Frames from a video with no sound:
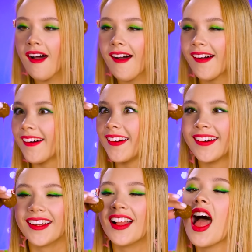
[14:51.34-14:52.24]
Have a
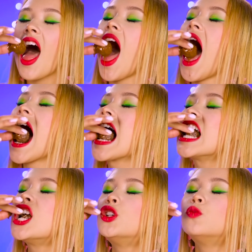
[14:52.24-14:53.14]
bite.
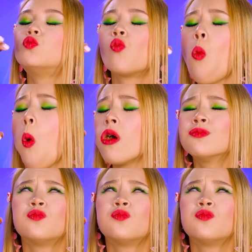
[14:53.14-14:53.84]
Won't hurt nobody